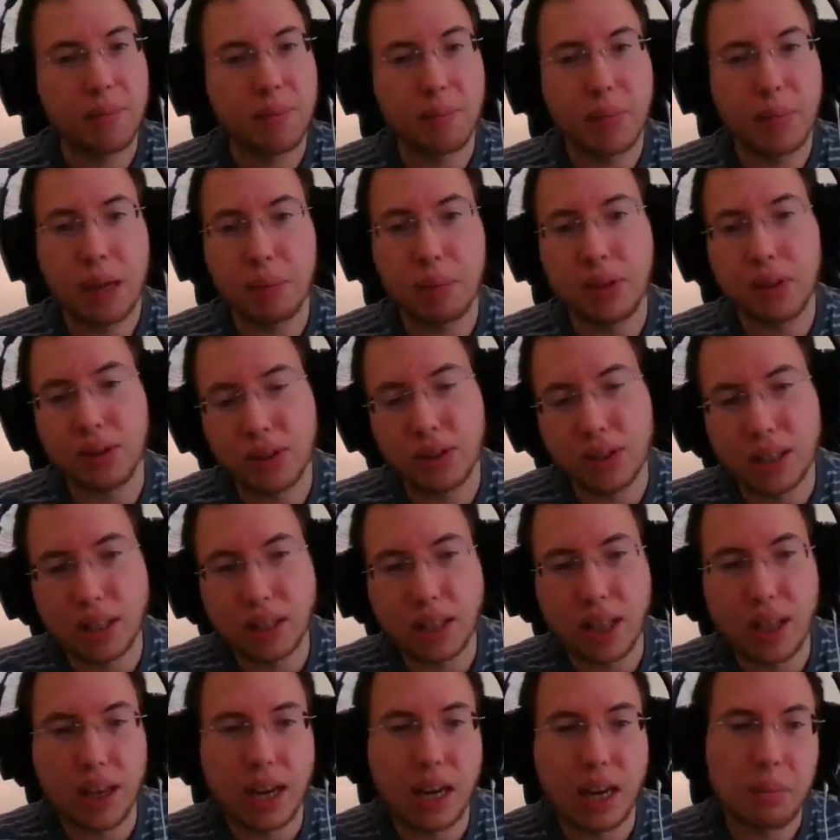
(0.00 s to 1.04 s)
maybe there's a
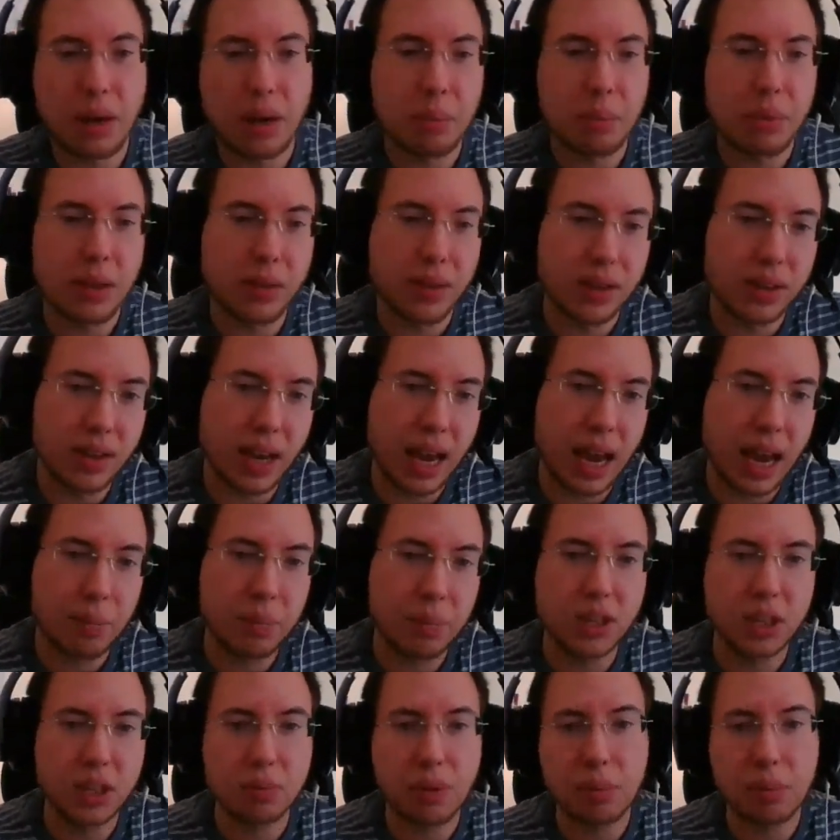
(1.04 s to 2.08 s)
delay, maybe this
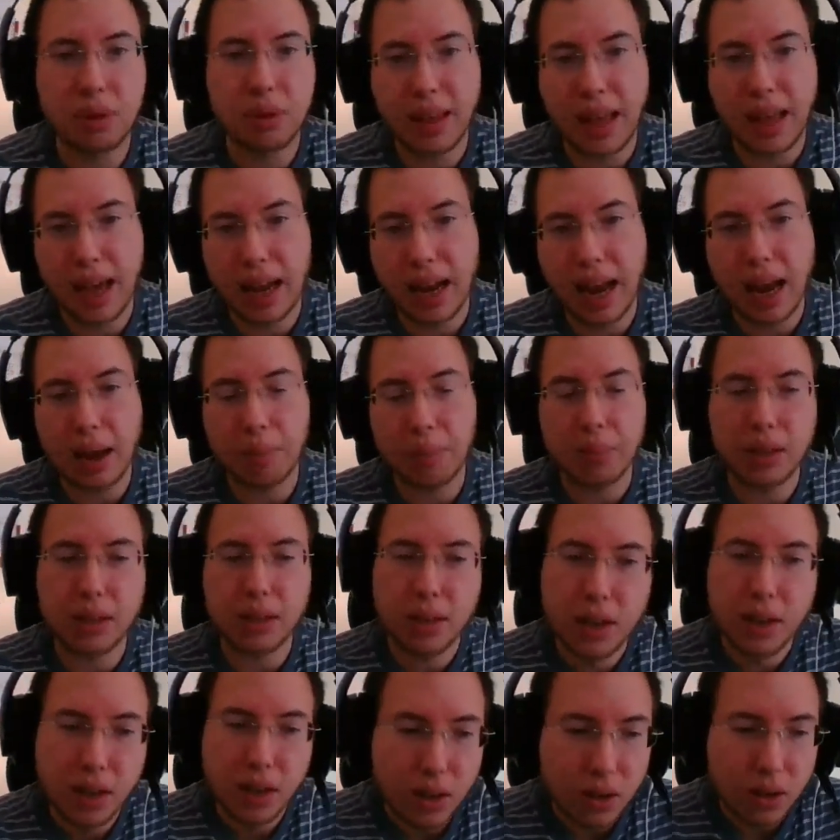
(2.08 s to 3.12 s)
happens, maybe that happened.
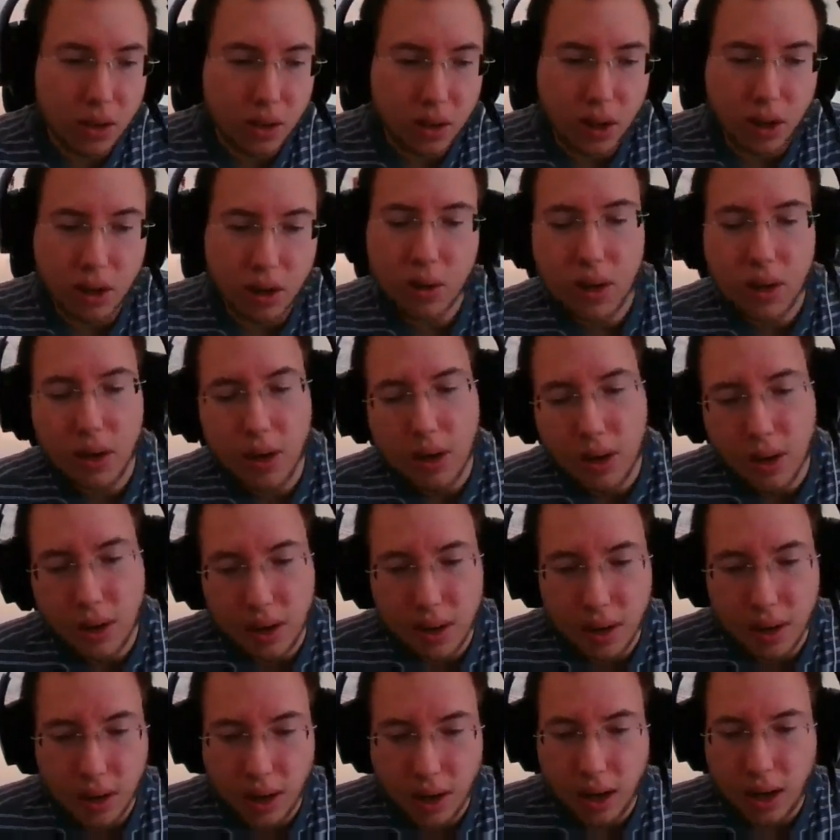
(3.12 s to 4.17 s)
So
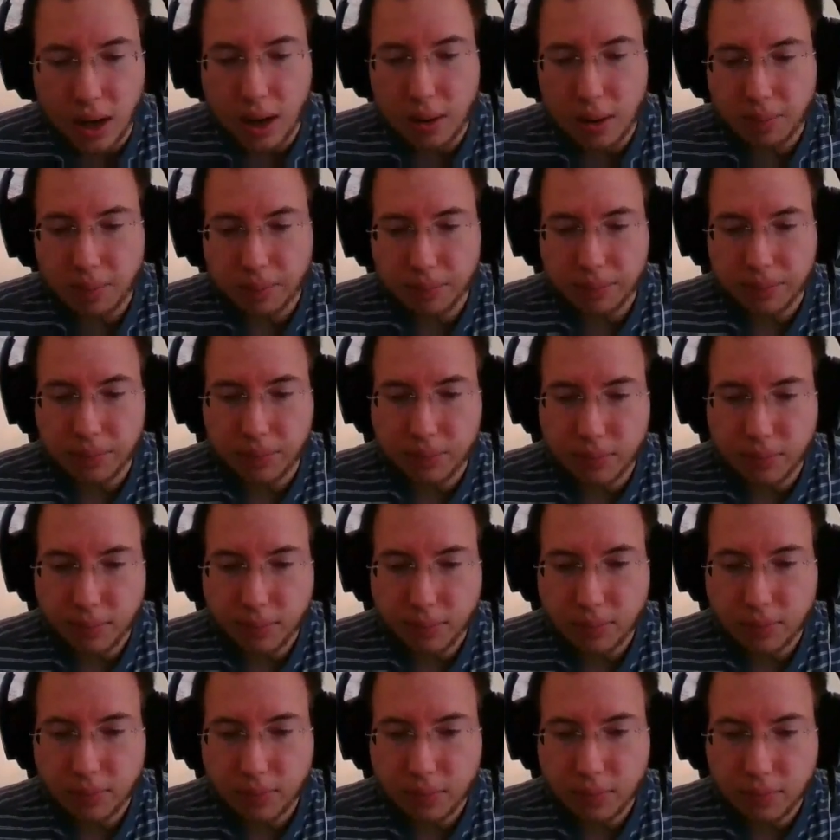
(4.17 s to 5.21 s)

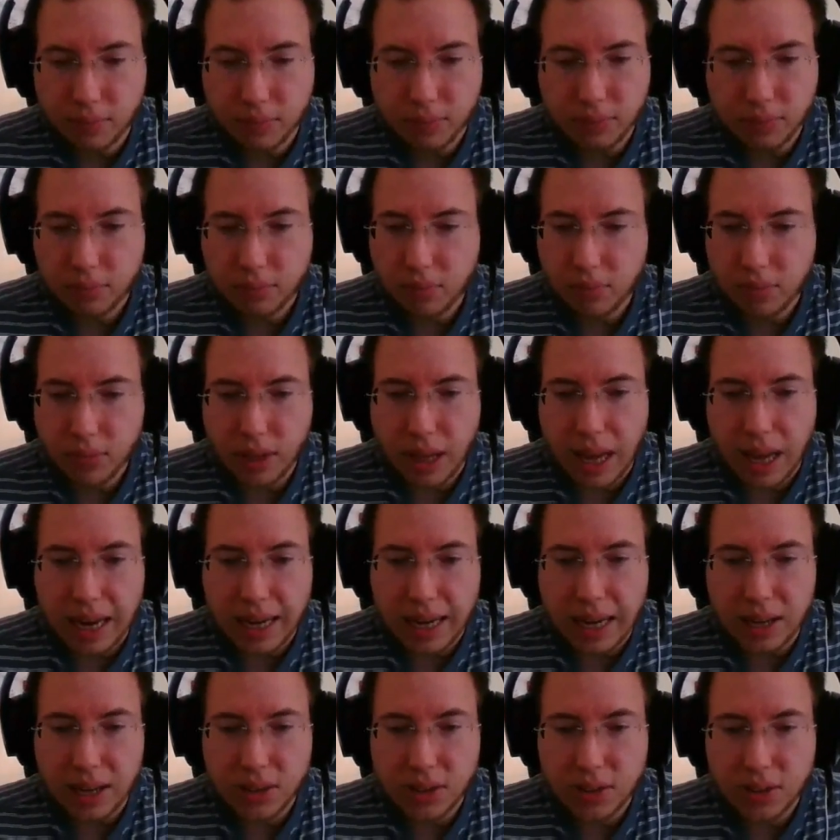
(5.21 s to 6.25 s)
I
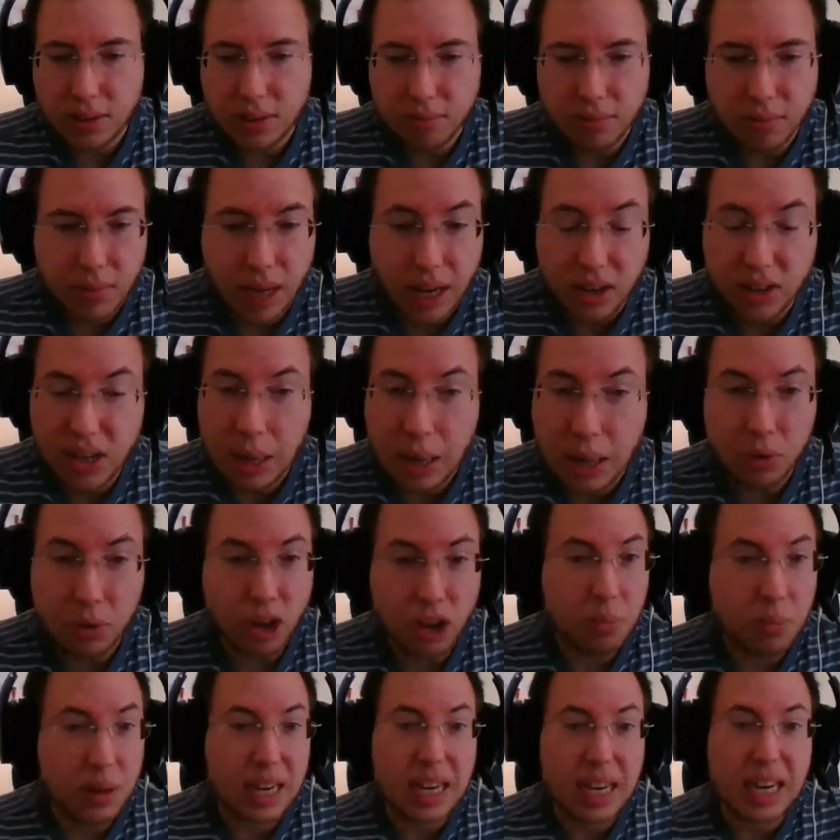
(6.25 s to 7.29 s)
guess an example
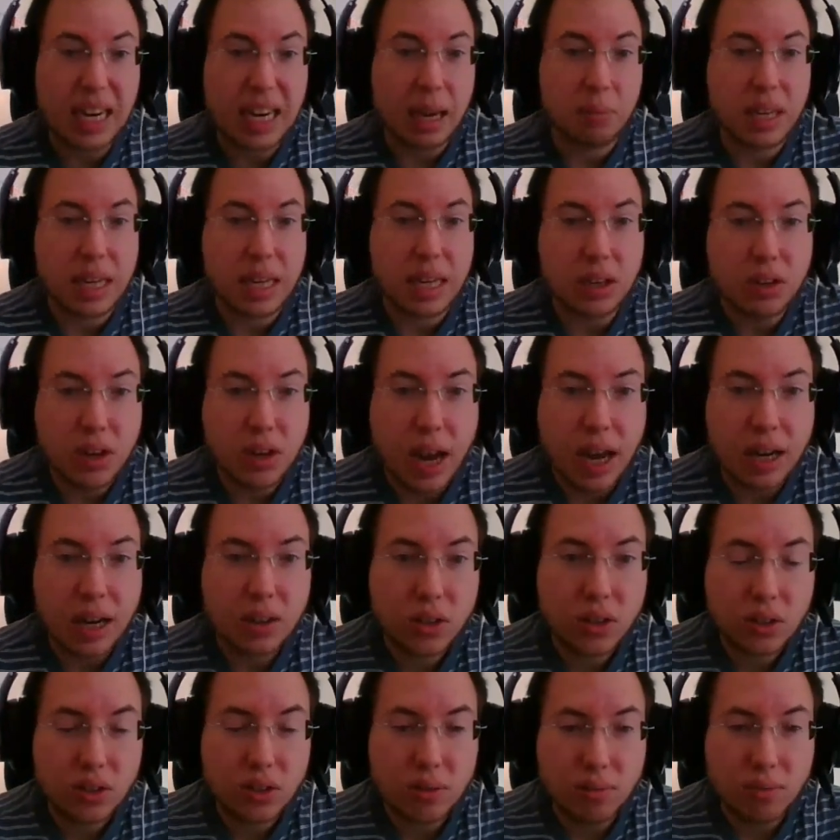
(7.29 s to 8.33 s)
could be E&D
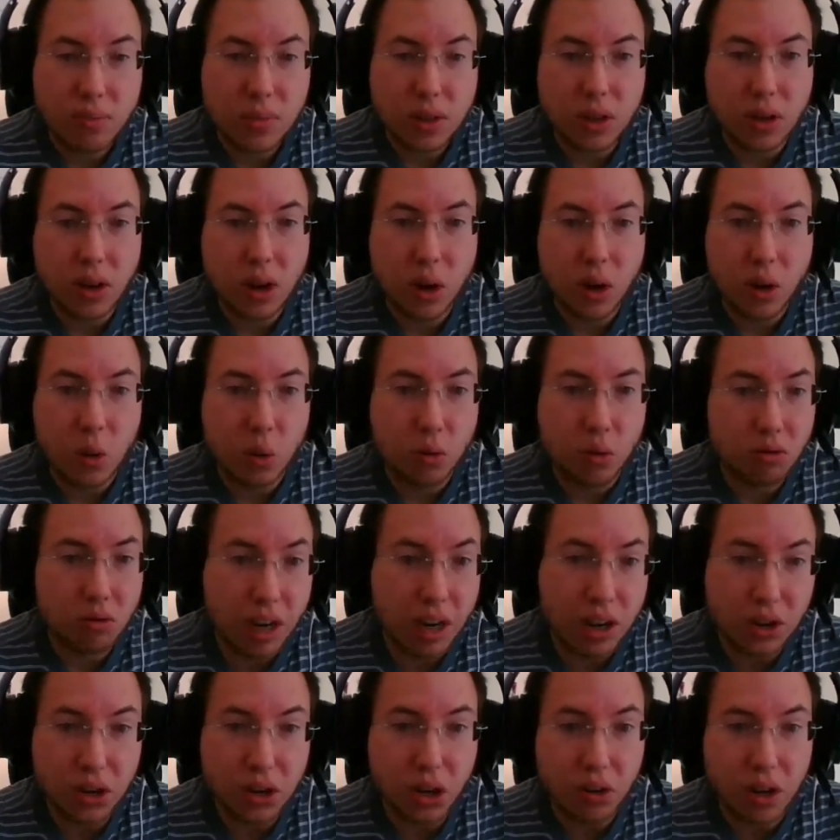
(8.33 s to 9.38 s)
checks,
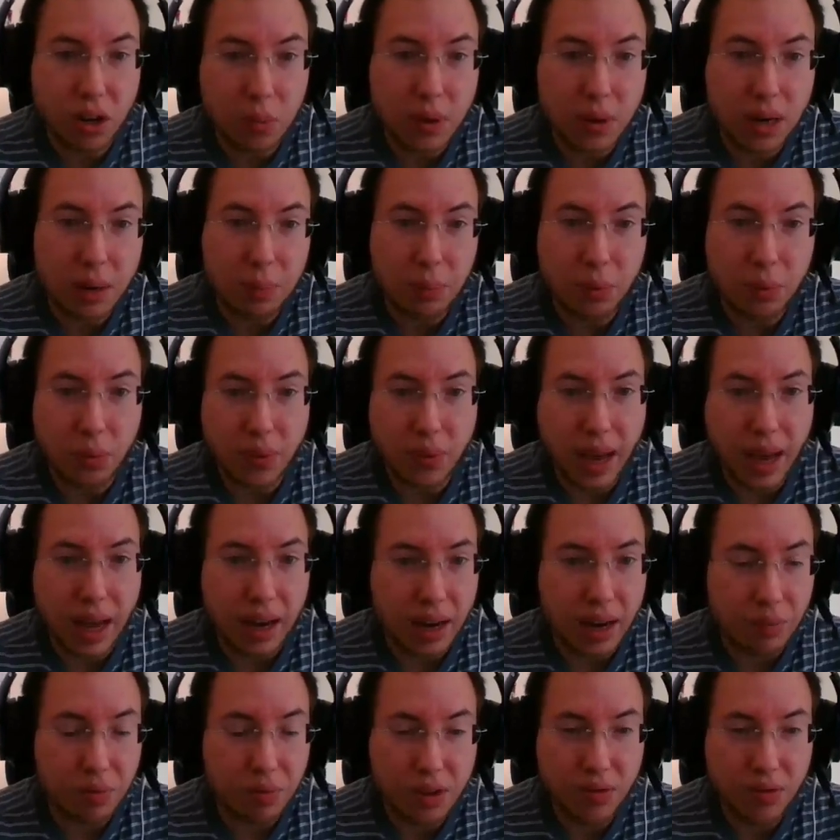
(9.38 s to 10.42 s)
reassuring people that
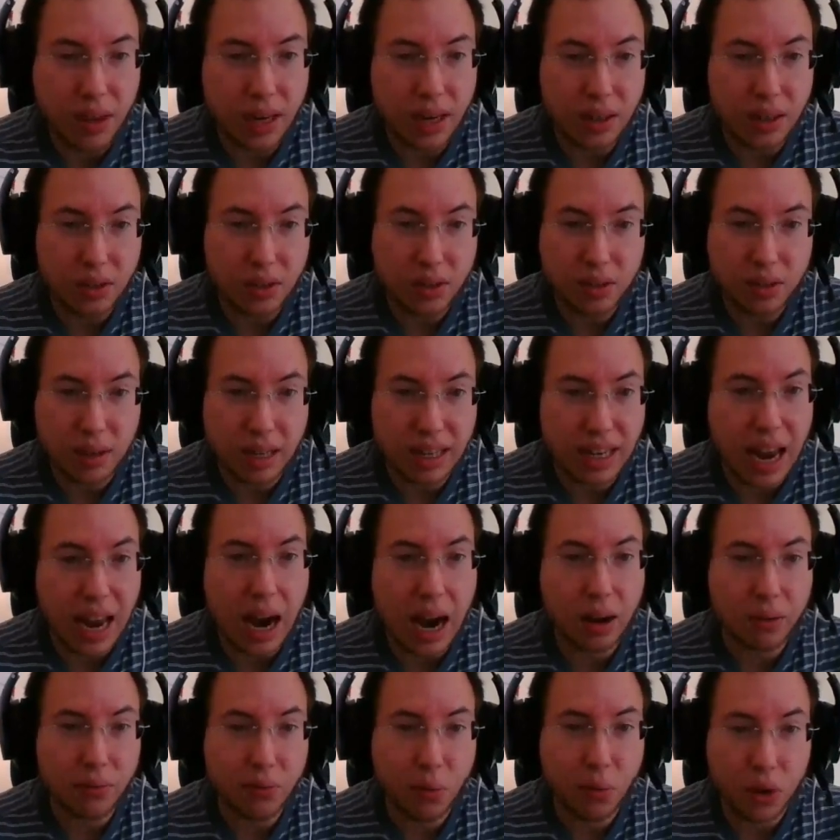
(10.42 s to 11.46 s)
everything's
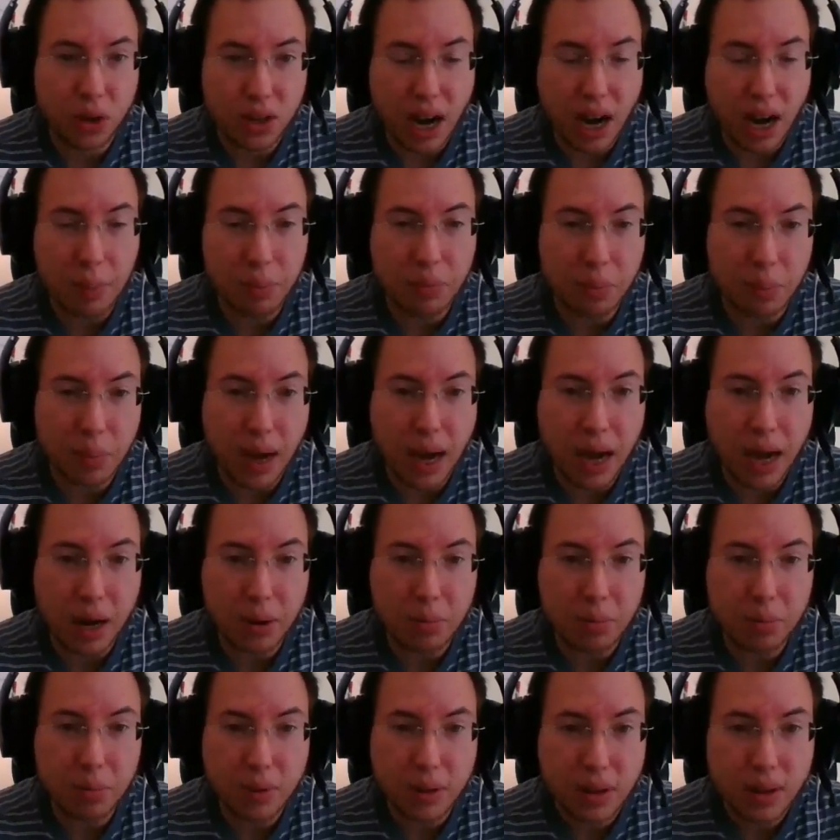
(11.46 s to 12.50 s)
accounted for top to
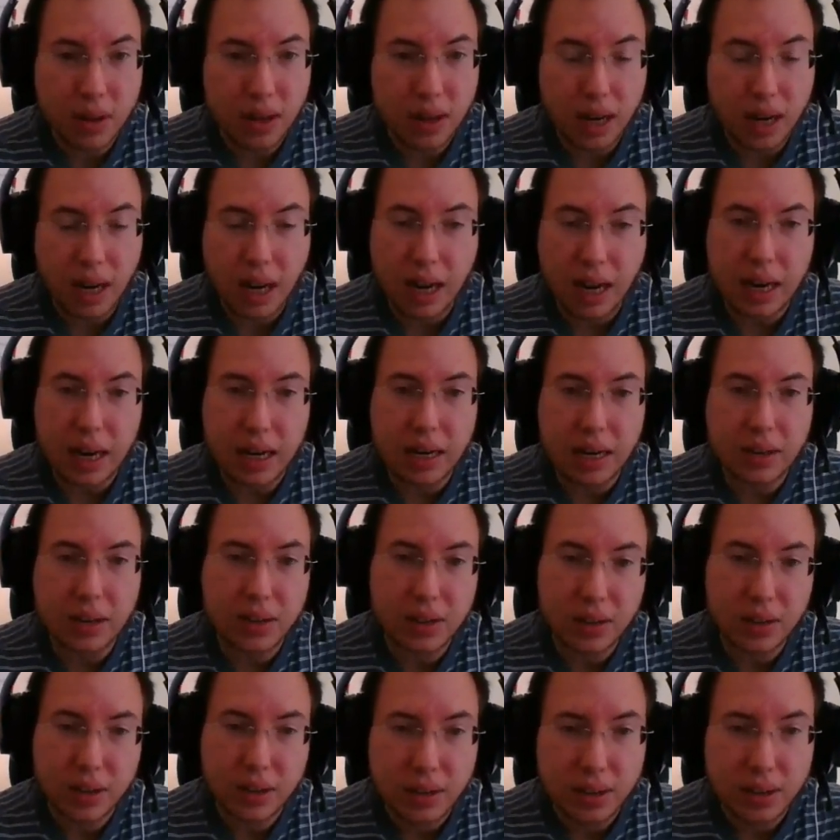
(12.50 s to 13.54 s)
bottom, and,